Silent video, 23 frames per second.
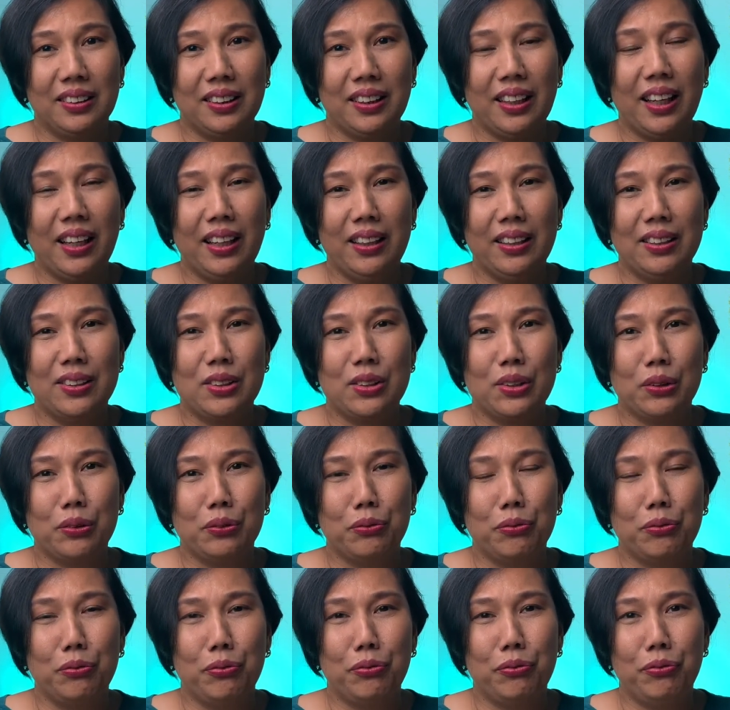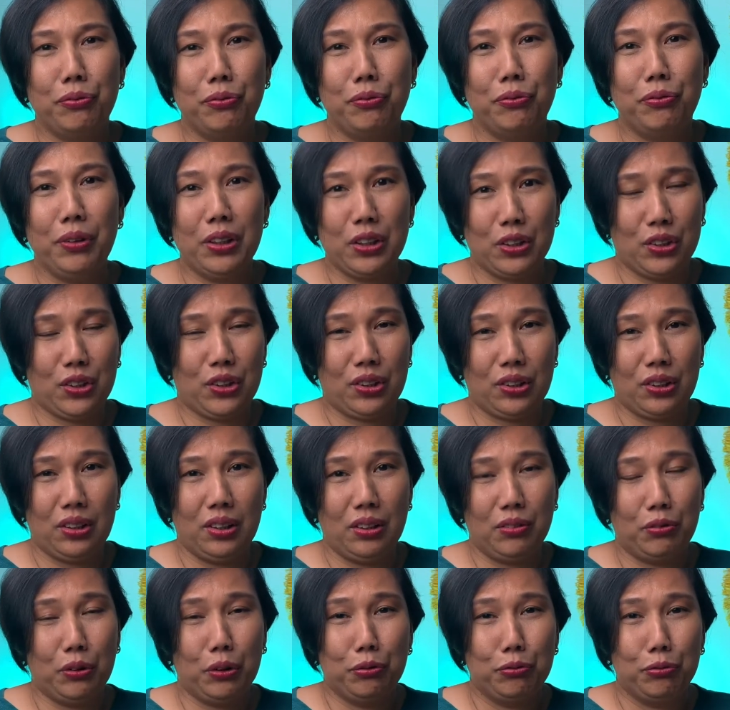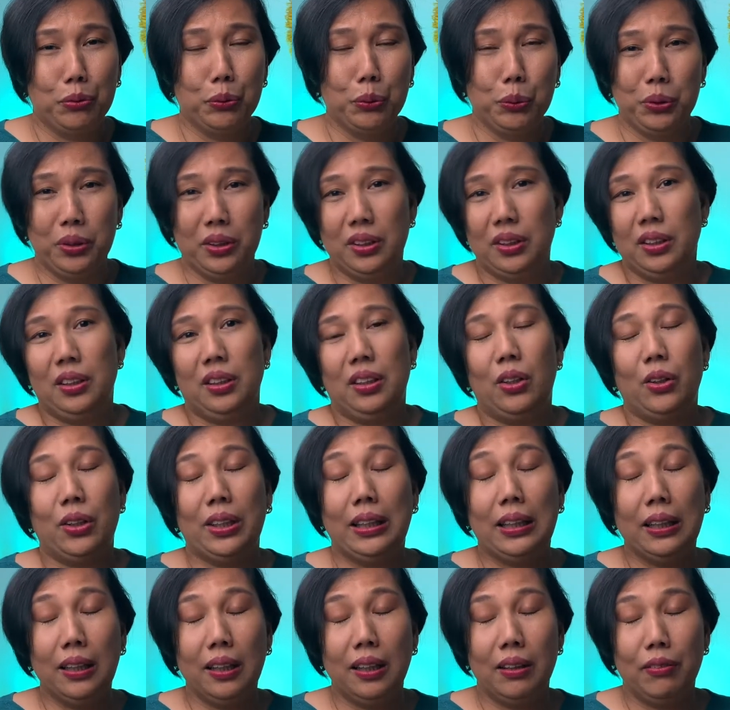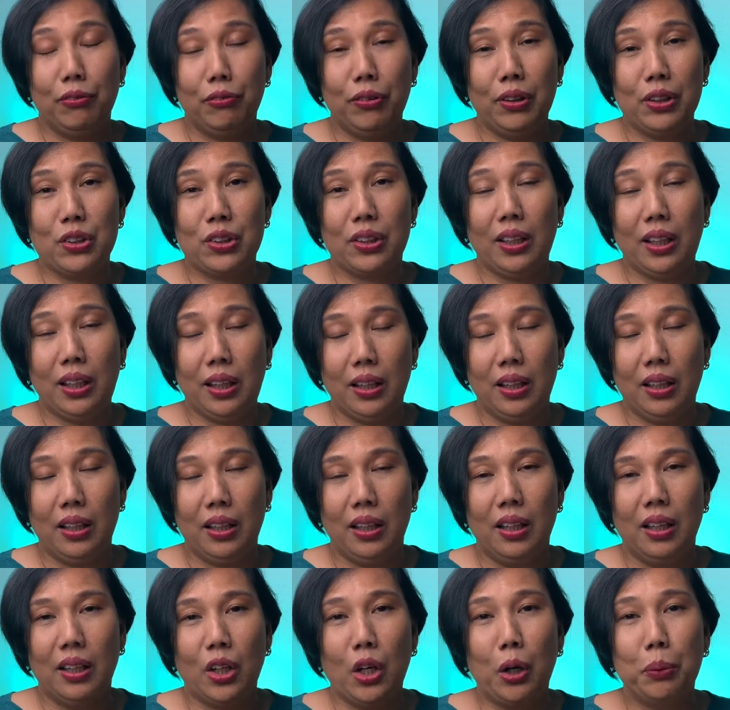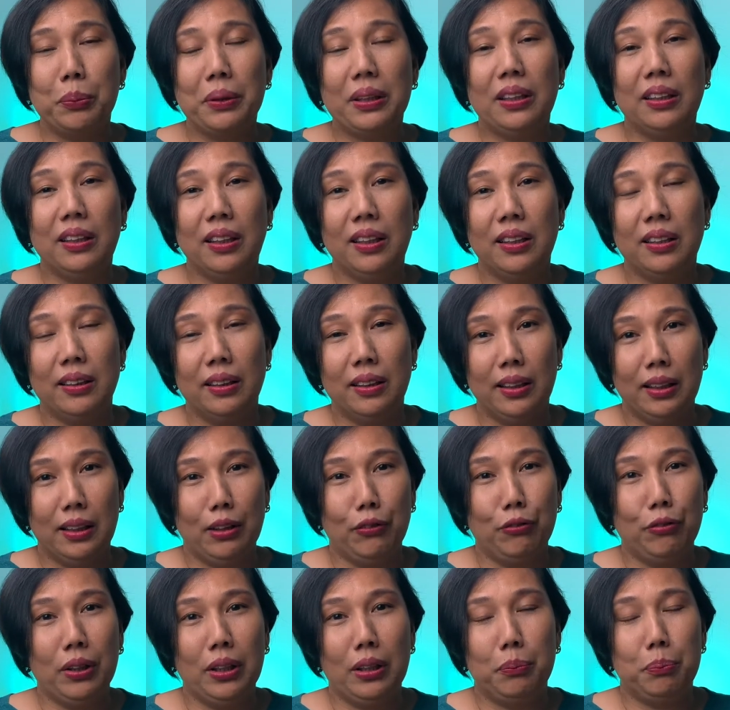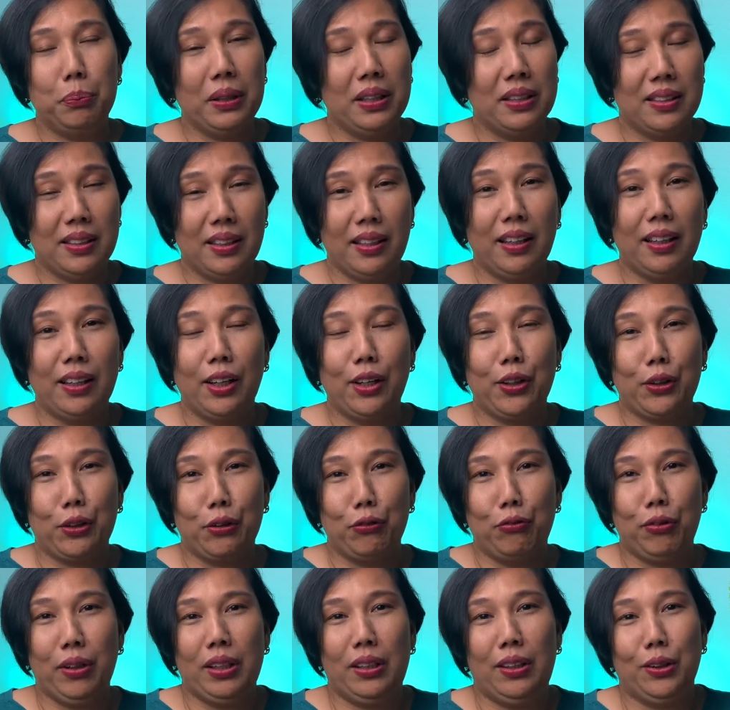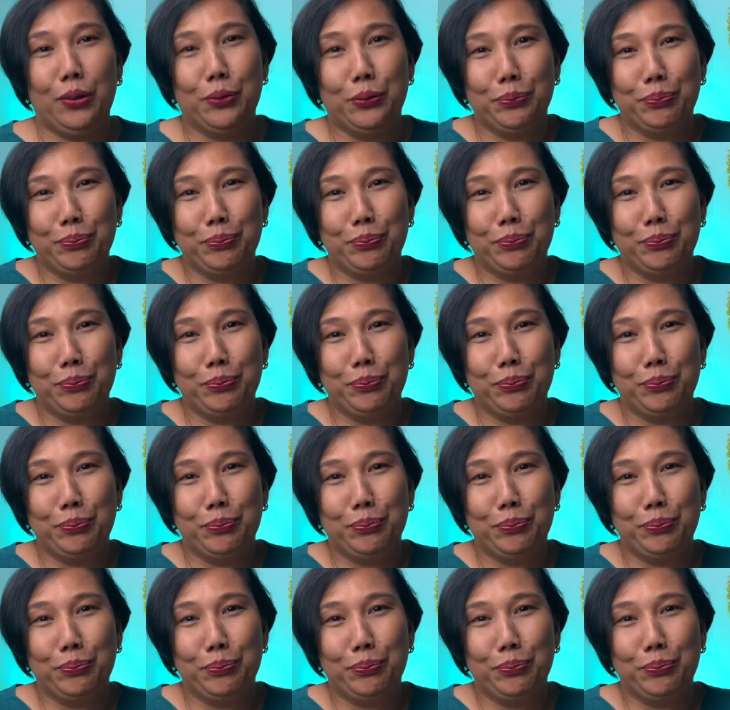kinds of fish for food, or fish commonly eaten in the Philippines in another video.